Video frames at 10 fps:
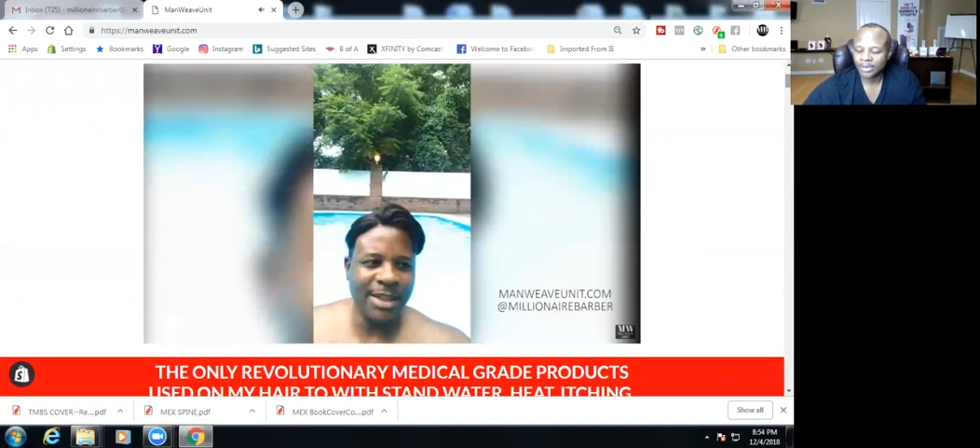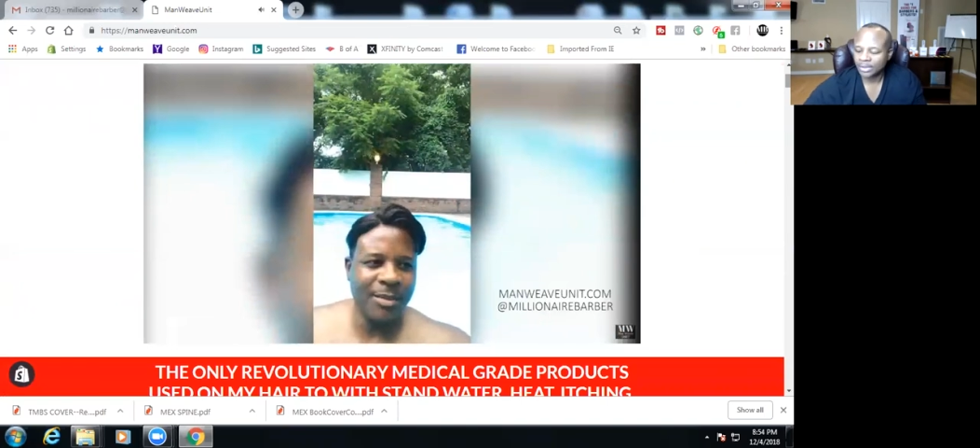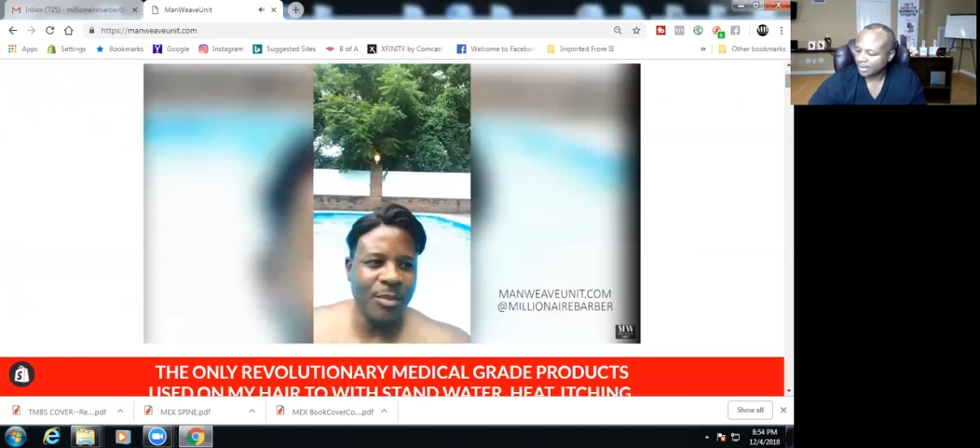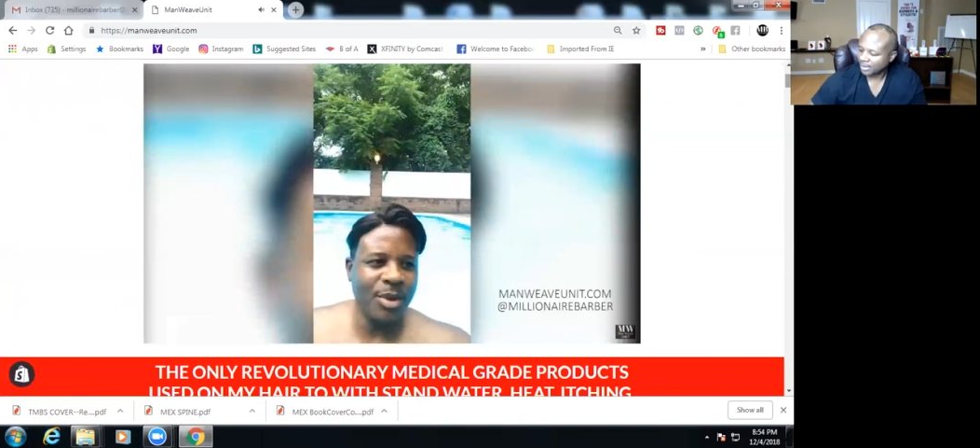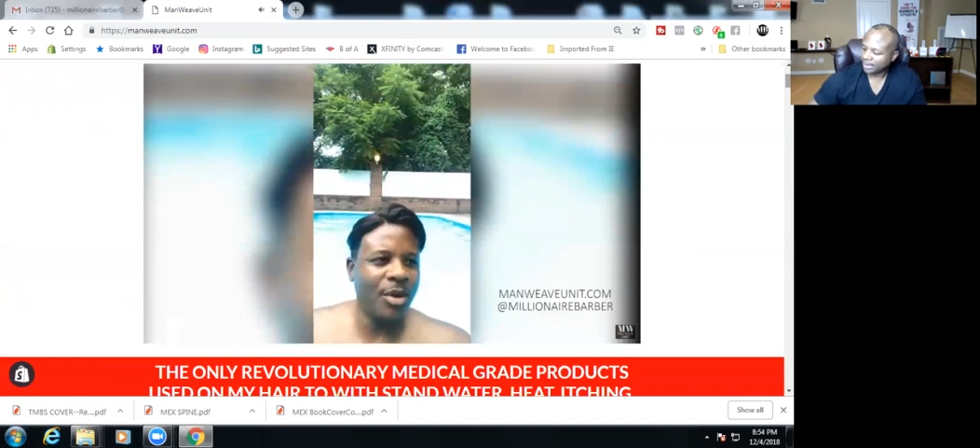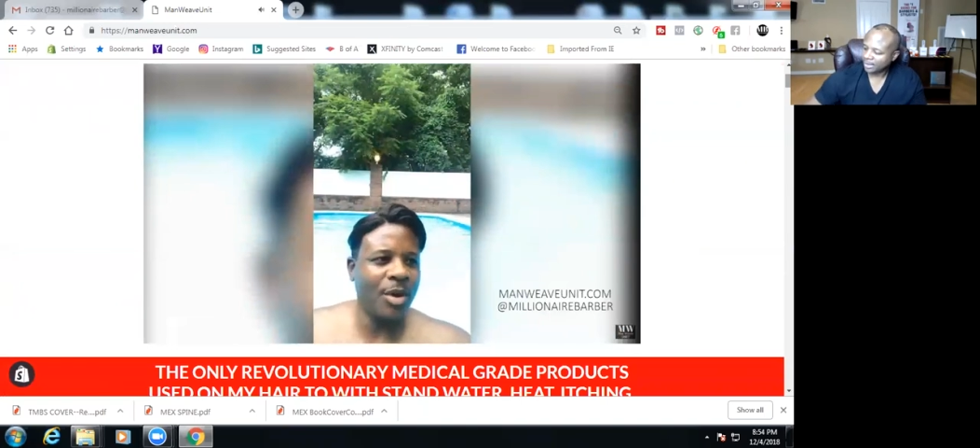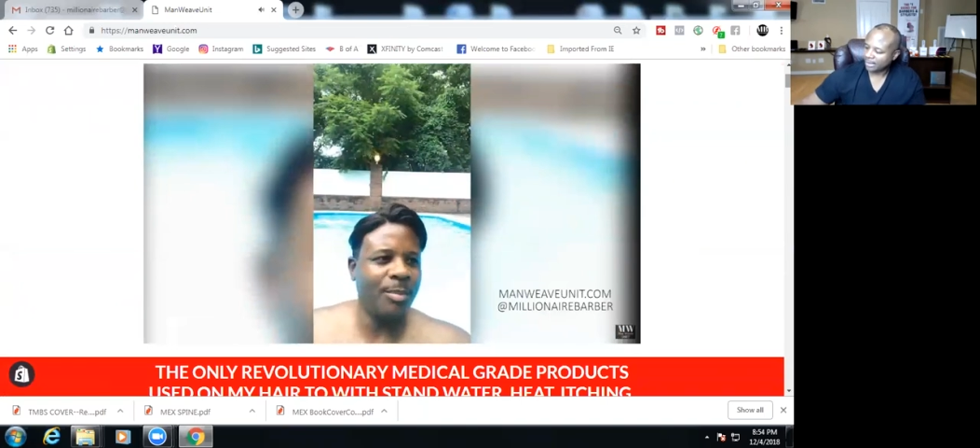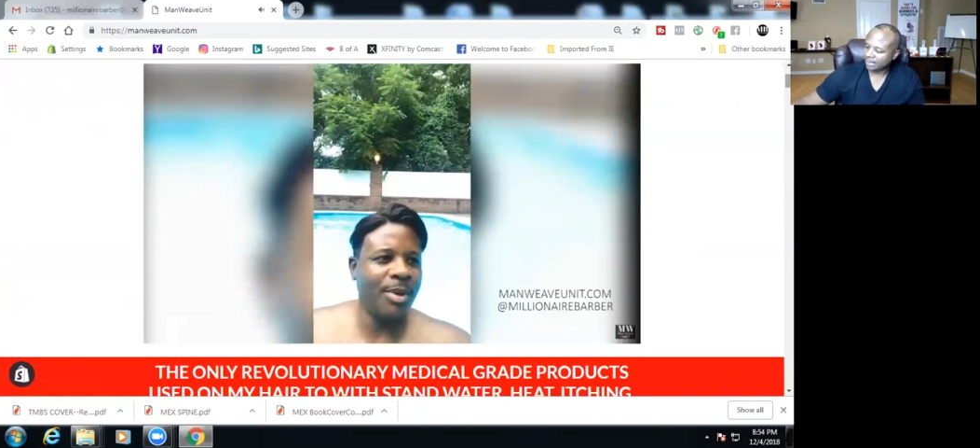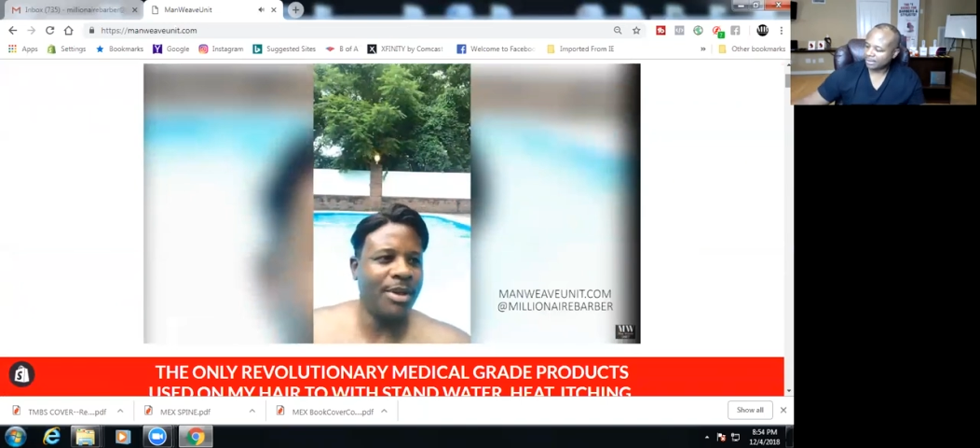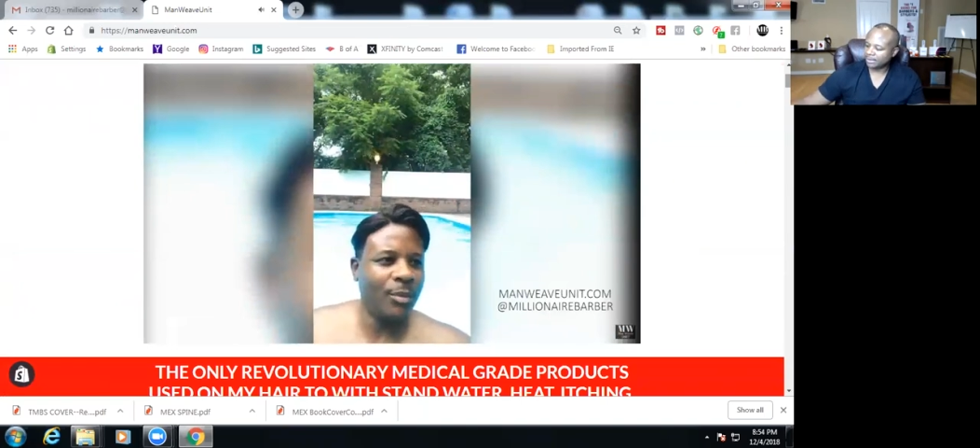seen one
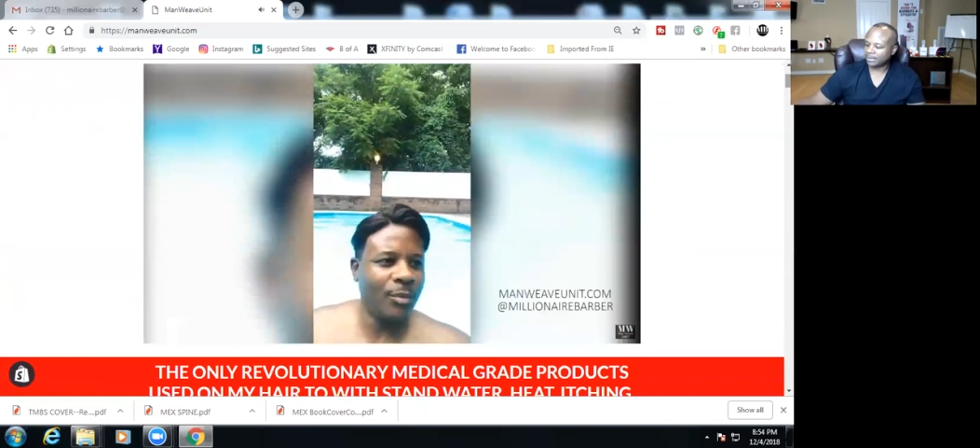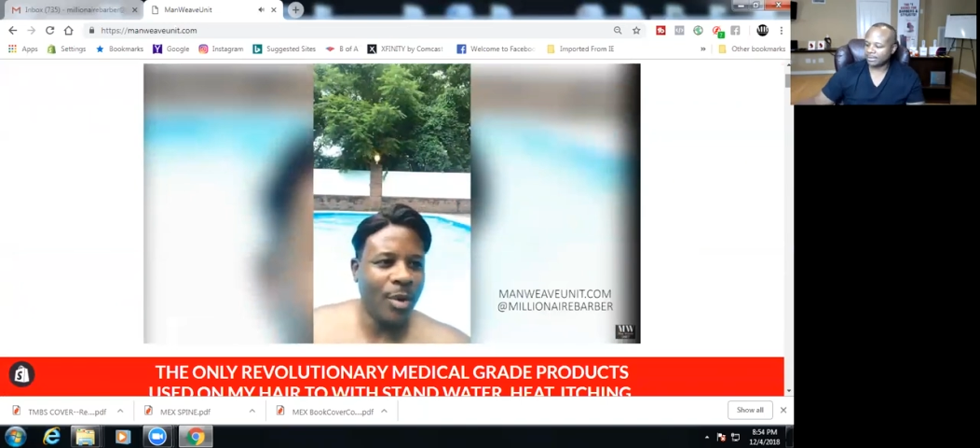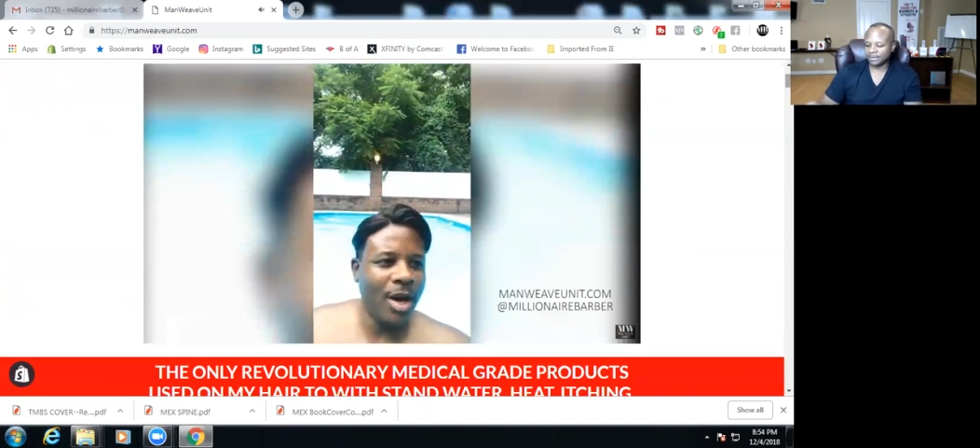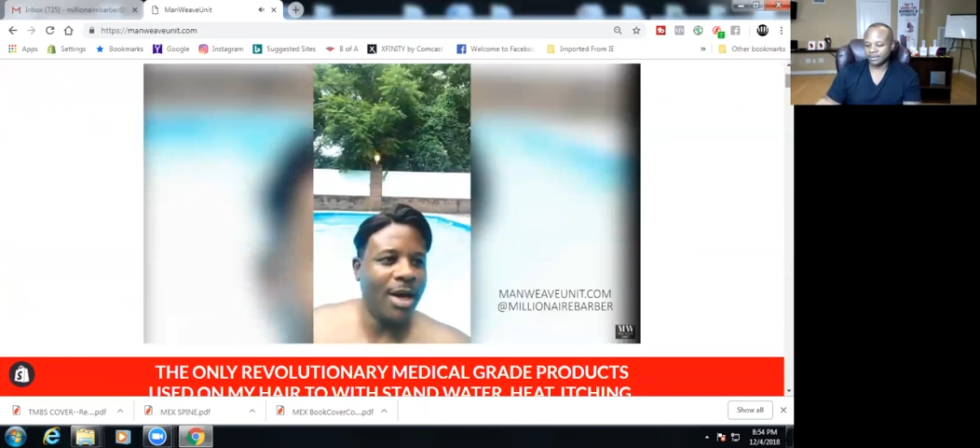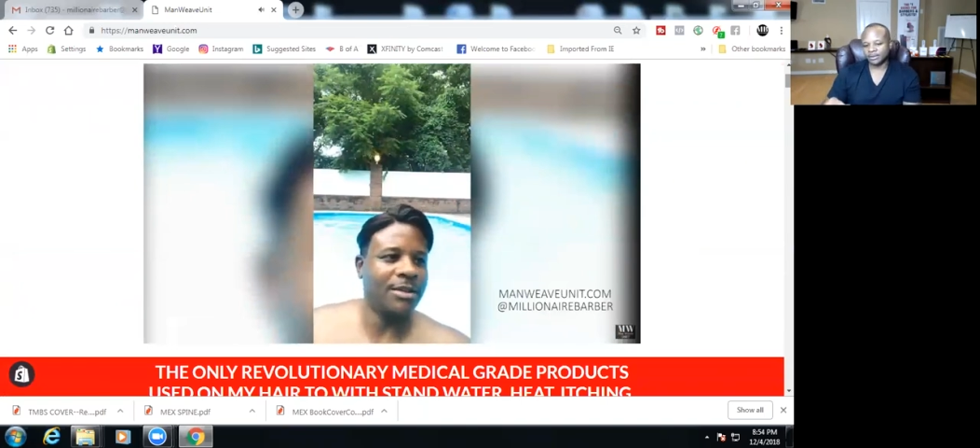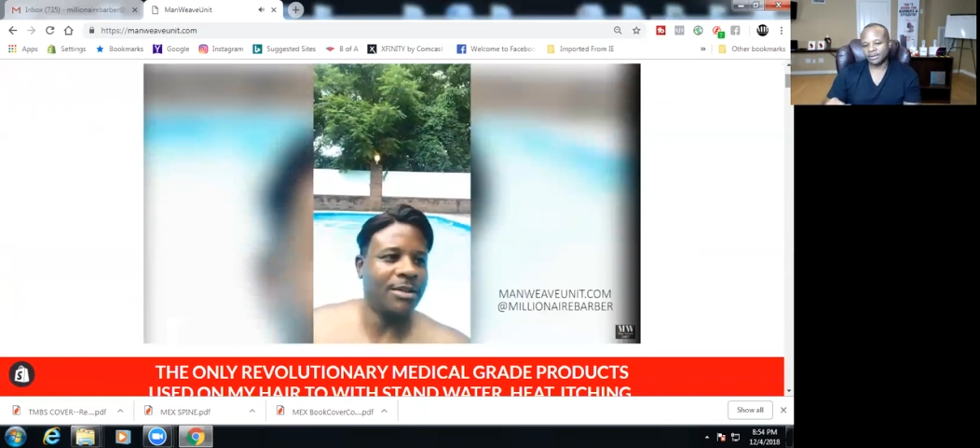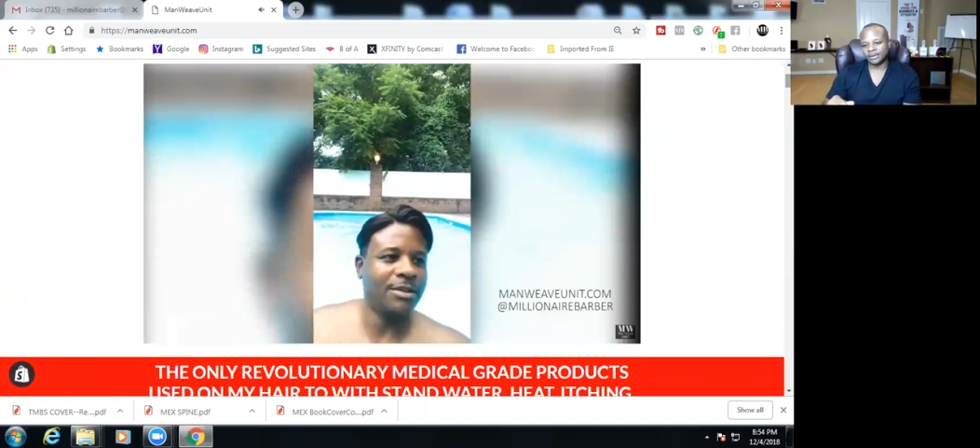go up under the water.